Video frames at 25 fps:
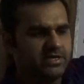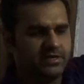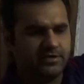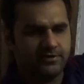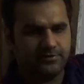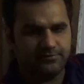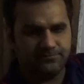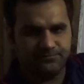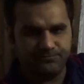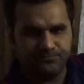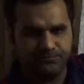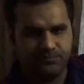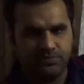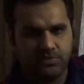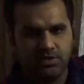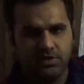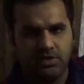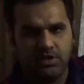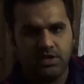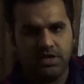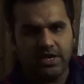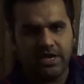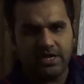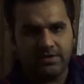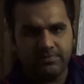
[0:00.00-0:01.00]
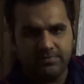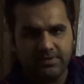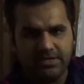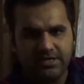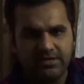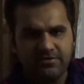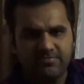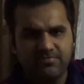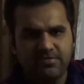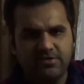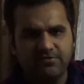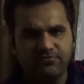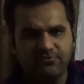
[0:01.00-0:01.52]
here. And
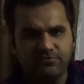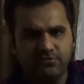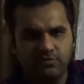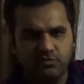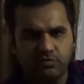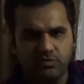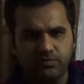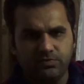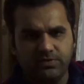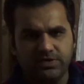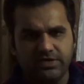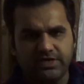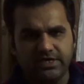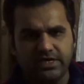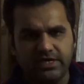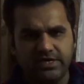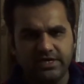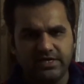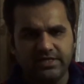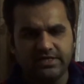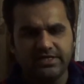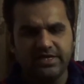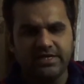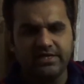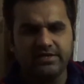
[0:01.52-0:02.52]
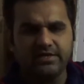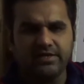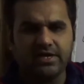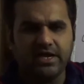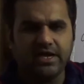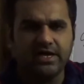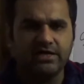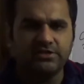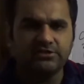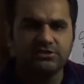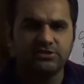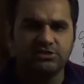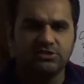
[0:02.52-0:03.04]
believe me, if you would be creating that
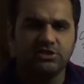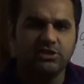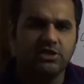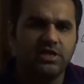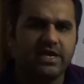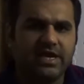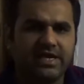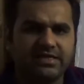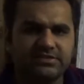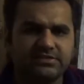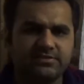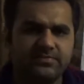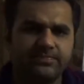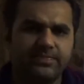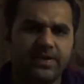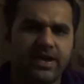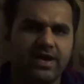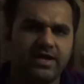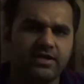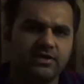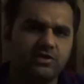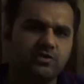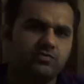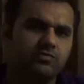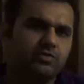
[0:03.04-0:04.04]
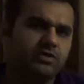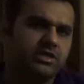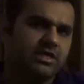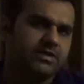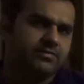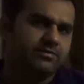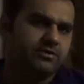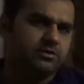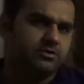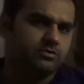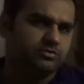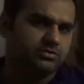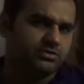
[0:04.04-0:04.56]
tranche, as a bank, you would
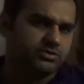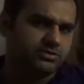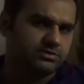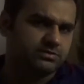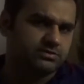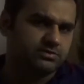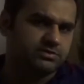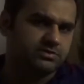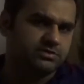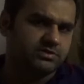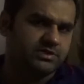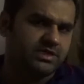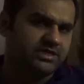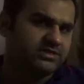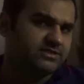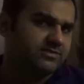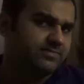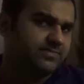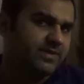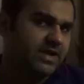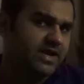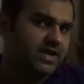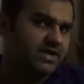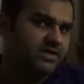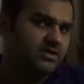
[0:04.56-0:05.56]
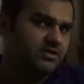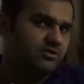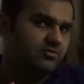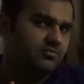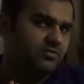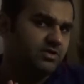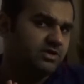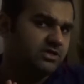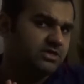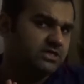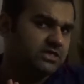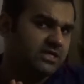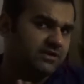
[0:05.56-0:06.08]
never lose. As a bank, you
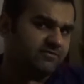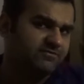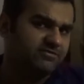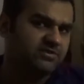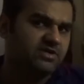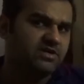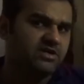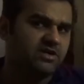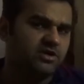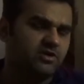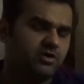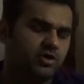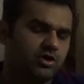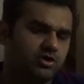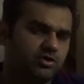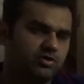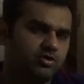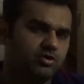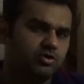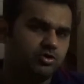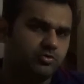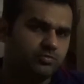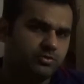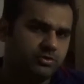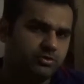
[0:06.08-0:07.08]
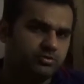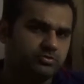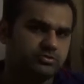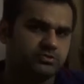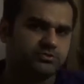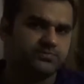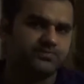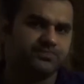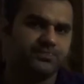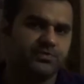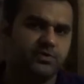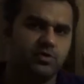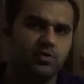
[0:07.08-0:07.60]
would definitely not going to be lose.
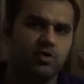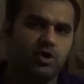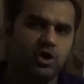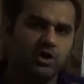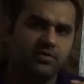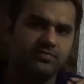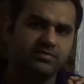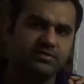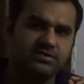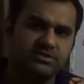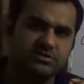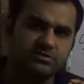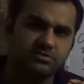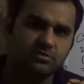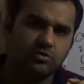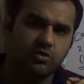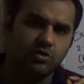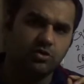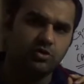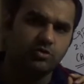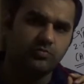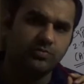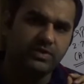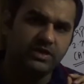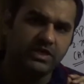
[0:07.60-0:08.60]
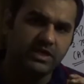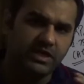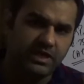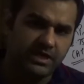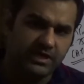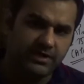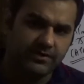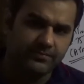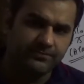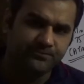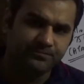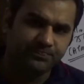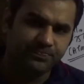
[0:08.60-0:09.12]
You always going to be
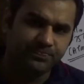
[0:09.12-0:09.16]
gained.